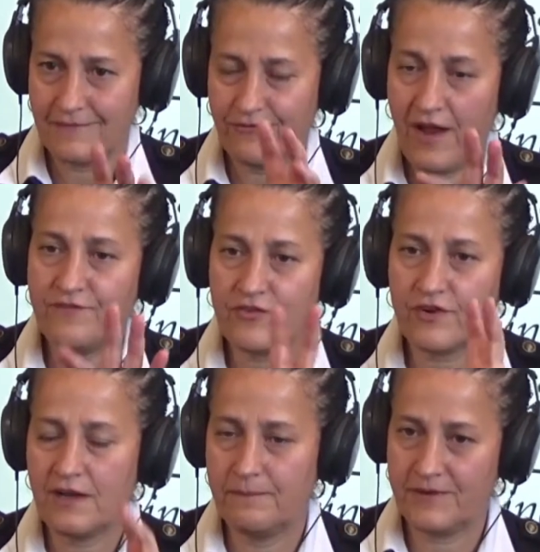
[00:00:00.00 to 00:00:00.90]
5 different
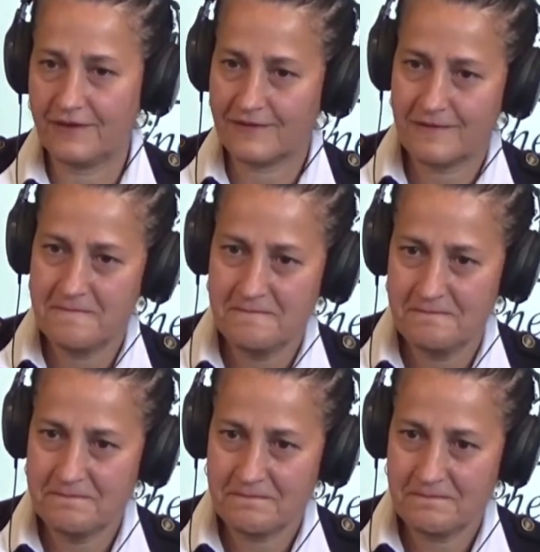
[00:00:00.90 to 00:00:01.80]
companies.
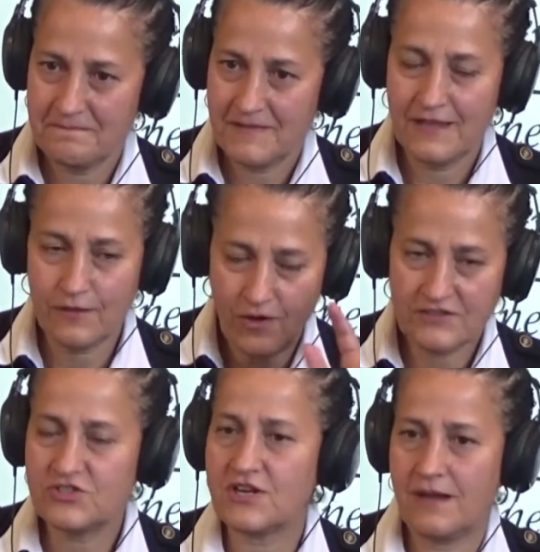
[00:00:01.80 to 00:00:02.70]
He
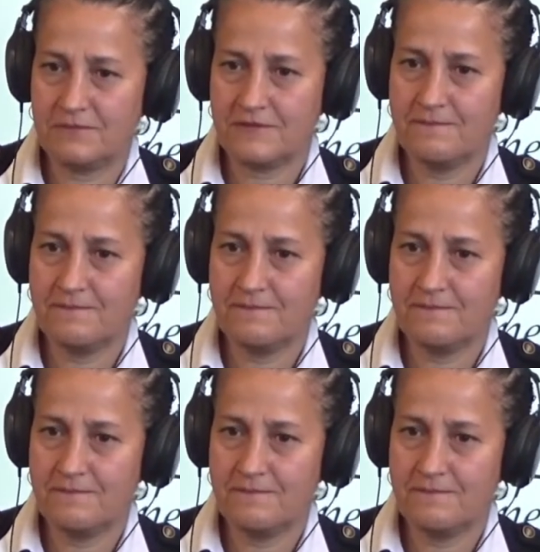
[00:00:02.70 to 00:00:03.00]
lost jobs.